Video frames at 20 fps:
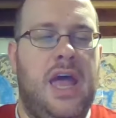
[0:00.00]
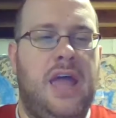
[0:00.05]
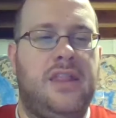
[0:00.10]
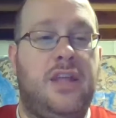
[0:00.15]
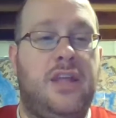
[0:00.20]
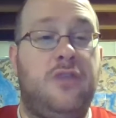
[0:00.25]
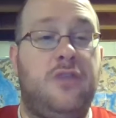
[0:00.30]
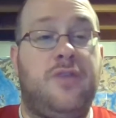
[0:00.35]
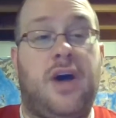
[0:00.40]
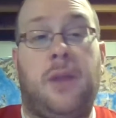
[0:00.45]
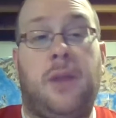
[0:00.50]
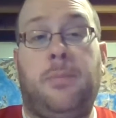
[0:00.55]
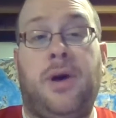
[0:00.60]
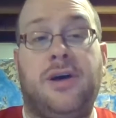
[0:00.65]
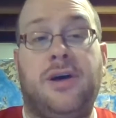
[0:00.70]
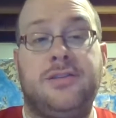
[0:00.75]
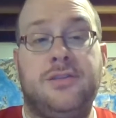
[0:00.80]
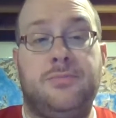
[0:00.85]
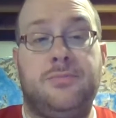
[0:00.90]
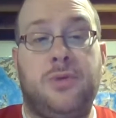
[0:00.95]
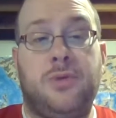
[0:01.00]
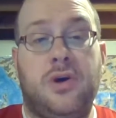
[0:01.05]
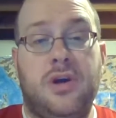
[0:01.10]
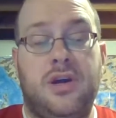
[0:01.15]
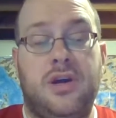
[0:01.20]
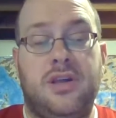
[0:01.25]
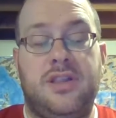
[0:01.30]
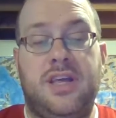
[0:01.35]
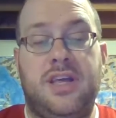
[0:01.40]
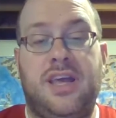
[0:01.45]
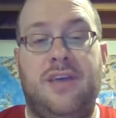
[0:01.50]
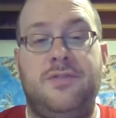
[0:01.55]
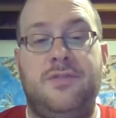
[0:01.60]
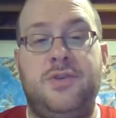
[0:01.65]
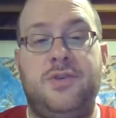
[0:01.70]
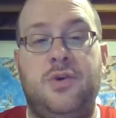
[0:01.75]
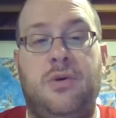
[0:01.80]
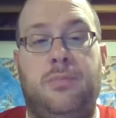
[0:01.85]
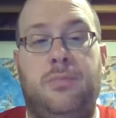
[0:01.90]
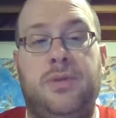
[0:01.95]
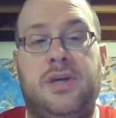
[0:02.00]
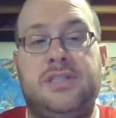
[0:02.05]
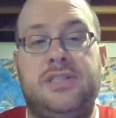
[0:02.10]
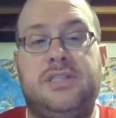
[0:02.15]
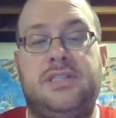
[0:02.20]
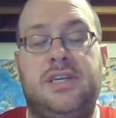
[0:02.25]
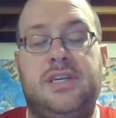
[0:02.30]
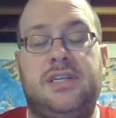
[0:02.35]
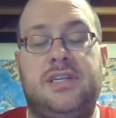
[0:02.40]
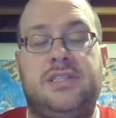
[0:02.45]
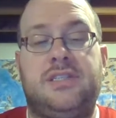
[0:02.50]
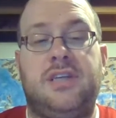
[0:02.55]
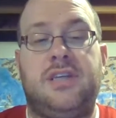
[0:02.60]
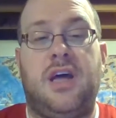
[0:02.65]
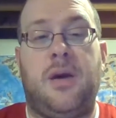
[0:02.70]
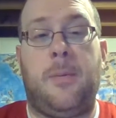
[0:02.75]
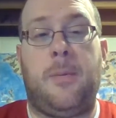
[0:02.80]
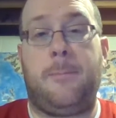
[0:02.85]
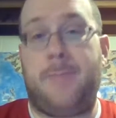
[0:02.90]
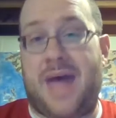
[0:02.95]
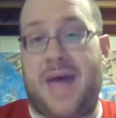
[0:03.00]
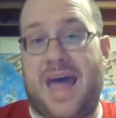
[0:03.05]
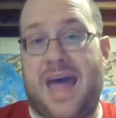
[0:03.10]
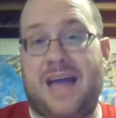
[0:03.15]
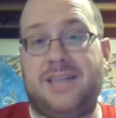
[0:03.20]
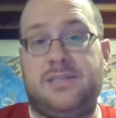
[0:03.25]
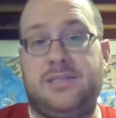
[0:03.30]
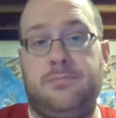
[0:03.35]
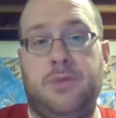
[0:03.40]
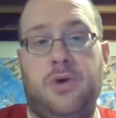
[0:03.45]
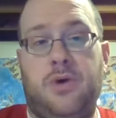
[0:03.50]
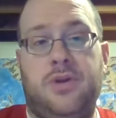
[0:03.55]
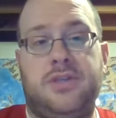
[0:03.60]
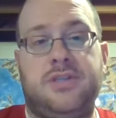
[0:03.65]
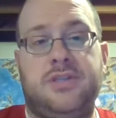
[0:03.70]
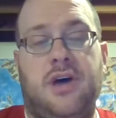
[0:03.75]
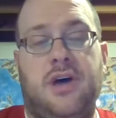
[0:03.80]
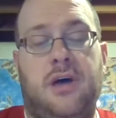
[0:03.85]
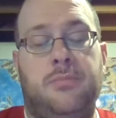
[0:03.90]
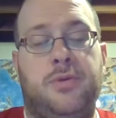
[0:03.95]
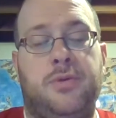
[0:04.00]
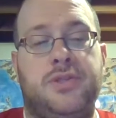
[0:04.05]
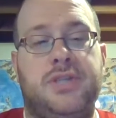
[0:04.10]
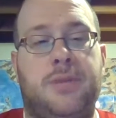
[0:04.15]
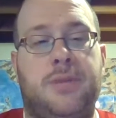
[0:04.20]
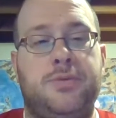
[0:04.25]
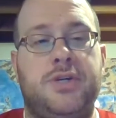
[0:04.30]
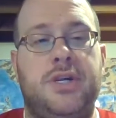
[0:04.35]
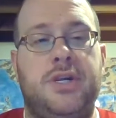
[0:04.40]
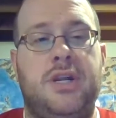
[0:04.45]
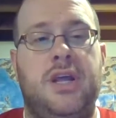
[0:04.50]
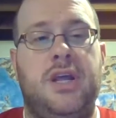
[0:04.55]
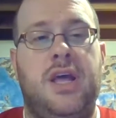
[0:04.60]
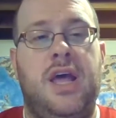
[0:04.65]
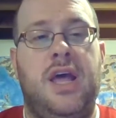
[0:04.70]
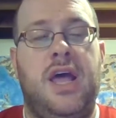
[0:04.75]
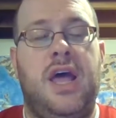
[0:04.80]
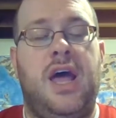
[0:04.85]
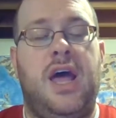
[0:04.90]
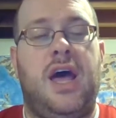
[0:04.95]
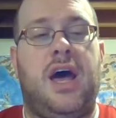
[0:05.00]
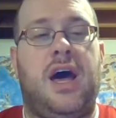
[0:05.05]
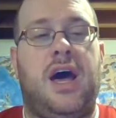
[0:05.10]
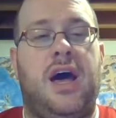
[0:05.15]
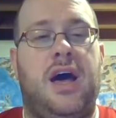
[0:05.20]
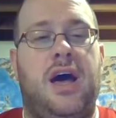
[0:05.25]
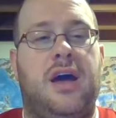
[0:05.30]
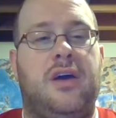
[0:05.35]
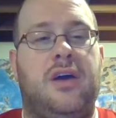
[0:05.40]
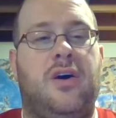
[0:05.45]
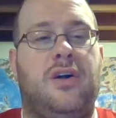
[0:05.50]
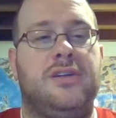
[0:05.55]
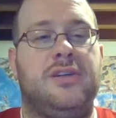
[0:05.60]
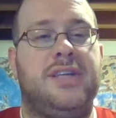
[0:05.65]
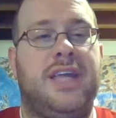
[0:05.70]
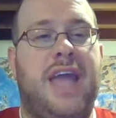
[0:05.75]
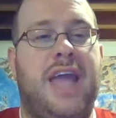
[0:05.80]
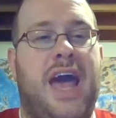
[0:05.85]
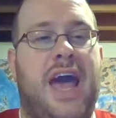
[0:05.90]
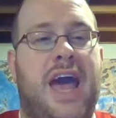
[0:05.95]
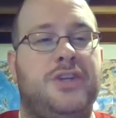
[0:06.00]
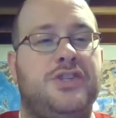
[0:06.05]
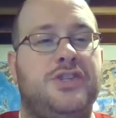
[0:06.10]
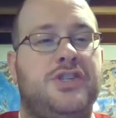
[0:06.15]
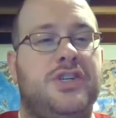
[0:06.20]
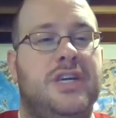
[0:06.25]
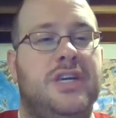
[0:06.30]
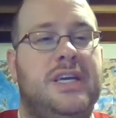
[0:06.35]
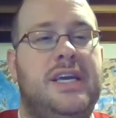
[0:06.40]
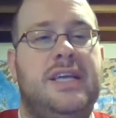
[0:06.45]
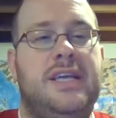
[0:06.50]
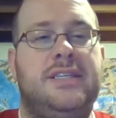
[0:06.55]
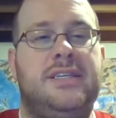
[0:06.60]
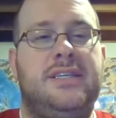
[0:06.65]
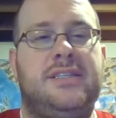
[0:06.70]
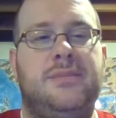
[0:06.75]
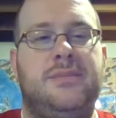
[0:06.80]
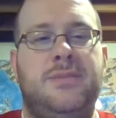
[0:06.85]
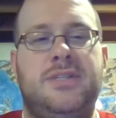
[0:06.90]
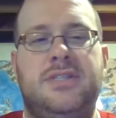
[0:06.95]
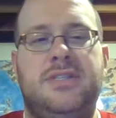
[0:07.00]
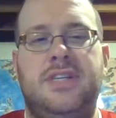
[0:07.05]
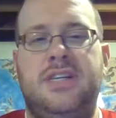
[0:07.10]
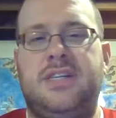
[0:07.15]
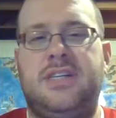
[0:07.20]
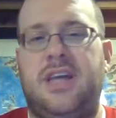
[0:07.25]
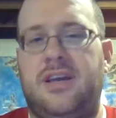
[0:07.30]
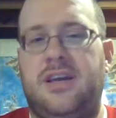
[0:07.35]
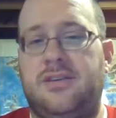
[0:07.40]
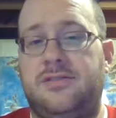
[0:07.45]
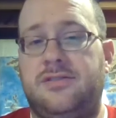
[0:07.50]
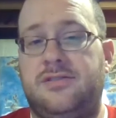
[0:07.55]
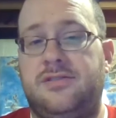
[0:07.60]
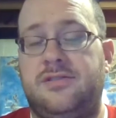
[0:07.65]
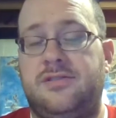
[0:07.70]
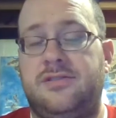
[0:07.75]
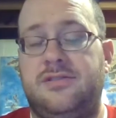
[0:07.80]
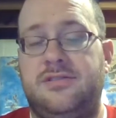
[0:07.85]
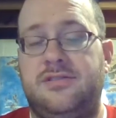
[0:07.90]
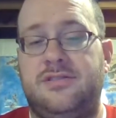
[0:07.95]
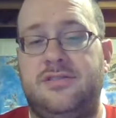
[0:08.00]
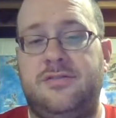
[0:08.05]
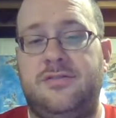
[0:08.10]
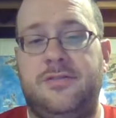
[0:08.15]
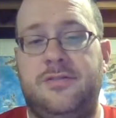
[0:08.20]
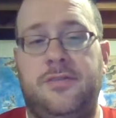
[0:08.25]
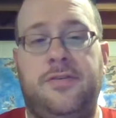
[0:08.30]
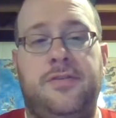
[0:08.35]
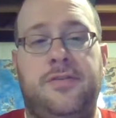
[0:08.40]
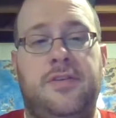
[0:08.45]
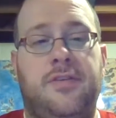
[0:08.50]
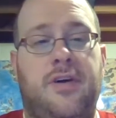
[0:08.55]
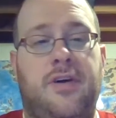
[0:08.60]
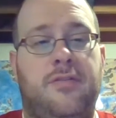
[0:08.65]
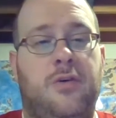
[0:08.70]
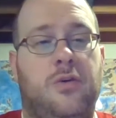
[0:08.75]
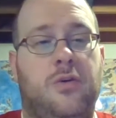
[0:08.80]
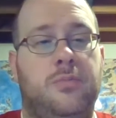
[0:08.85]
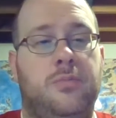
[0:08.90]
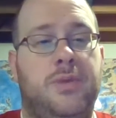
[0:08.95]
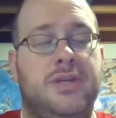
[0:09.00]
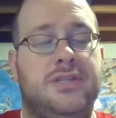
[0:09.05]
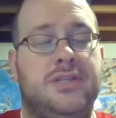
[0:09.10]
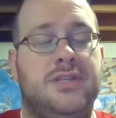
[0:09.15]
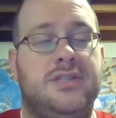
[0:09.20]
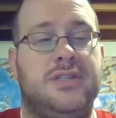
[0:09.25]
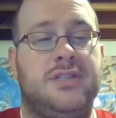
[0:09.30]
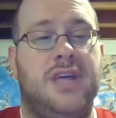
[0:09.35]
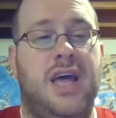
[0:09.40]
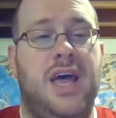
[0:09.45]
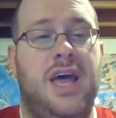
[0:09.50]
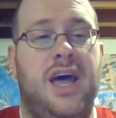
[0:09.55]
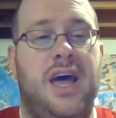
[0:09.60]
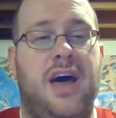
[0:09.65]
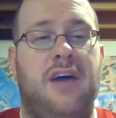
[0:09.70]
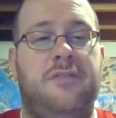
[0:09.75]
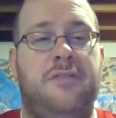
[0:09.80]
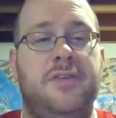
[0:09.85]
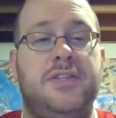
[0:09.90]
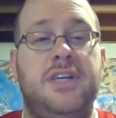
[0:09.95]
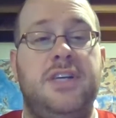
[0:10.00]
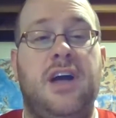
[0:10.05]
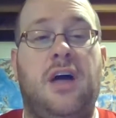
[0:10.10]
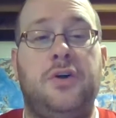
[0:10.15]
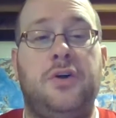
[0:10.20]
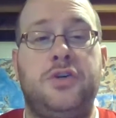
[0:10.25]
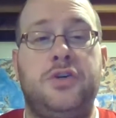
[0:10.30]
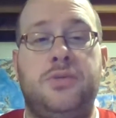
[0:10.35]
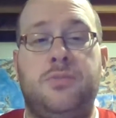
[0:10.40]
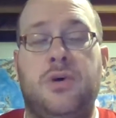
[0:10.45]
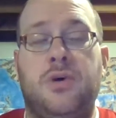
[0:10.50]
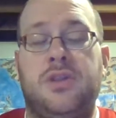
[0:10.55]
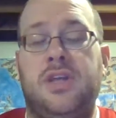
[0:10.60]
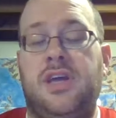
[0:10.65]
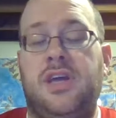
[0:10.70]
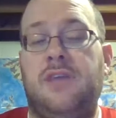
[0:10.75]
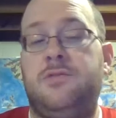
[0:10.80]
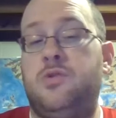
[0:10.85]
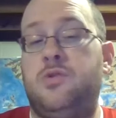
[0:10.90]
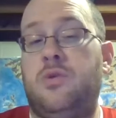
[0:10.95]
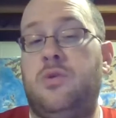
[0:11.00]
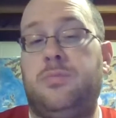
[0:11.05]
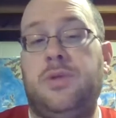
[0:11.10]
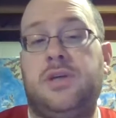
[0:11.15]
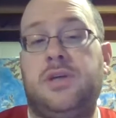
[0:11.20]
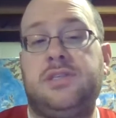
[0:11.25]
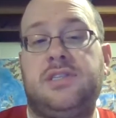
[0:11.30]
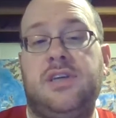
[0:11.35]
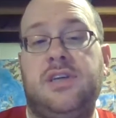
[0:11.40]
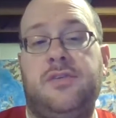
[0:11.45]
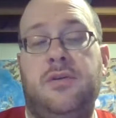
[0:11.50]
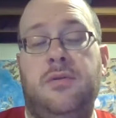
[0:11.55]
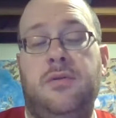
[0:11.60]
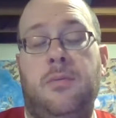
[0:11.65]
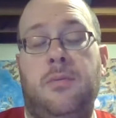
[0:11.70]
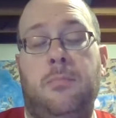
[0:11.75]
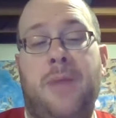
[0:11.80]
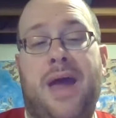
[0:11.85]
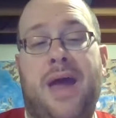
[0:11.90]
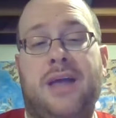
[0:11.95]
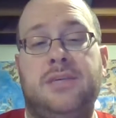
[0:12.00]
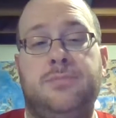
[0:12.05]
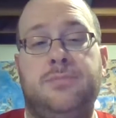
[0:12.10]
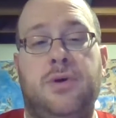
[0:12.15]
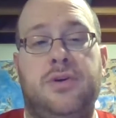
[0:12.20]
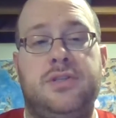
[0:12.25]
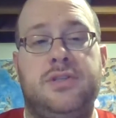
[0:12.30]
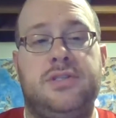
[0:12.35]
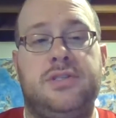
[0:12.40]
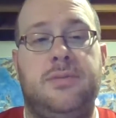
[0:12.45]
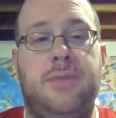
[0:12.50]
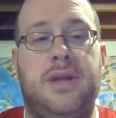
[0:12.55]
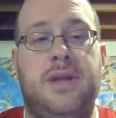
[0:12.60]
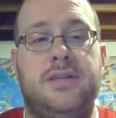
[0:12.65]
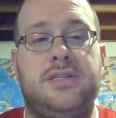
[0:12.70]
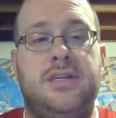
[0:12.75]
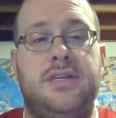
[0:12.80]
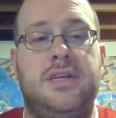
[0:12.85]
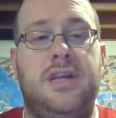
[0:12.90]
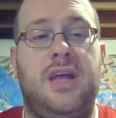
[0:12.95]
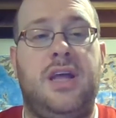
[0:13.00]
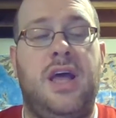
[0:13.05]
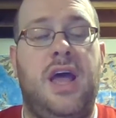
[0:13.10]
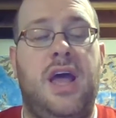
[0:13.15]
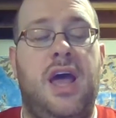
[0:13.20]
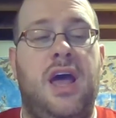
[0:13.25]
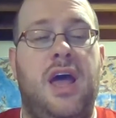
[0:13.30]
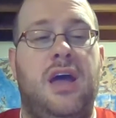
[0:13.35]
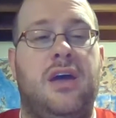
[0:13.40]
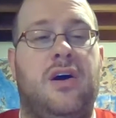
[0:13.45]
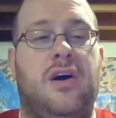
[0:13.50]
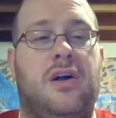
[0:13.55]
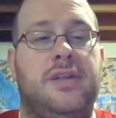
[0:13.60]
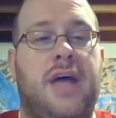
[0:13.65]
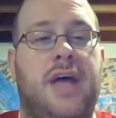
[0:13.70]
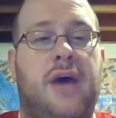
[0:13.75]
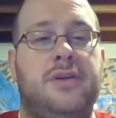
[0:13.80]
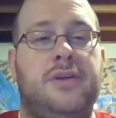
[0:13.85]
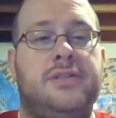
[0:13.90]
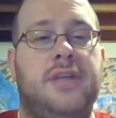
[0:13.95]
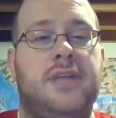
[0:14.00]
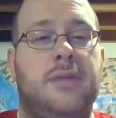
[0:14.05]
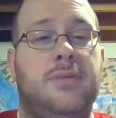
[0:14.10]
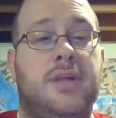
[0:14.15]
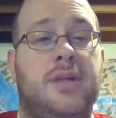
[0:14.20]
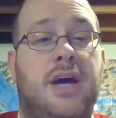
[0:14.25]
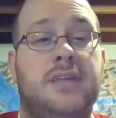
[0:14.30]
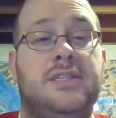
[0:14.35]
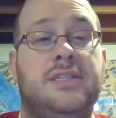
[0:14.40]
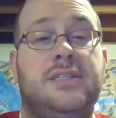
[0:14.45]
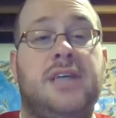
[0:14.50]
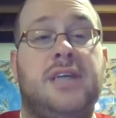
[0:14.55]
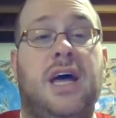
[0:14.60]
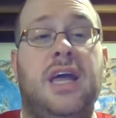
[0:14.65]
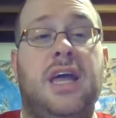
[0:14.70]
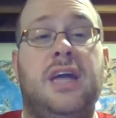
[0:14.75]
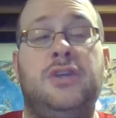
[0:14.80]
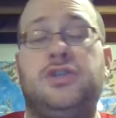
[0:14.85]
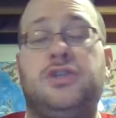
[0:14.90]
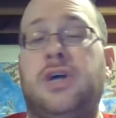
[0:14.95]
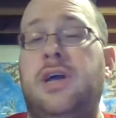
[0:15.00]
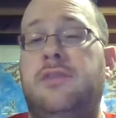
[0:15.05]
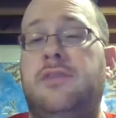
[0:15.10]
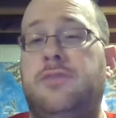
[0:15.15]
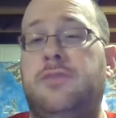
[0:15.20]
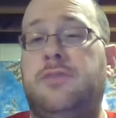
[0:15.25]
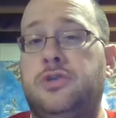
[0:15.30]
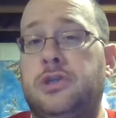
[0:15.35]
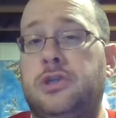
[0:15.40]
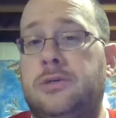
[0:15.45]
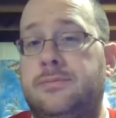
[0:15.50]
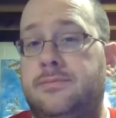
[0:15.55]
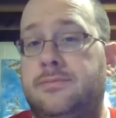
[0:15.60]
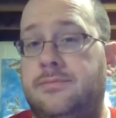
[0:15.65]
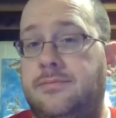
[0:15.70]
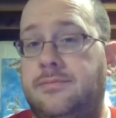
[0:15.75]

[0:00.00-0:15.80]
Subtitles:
Then you've got a puzzle book that gives you a +6 max bonus on perception called Catch Easy to Miss Details for 55 gold pieces. A physiology book that gives you a +7 max bonus to medicine called How to Stabilize a Dying Giant Vulture.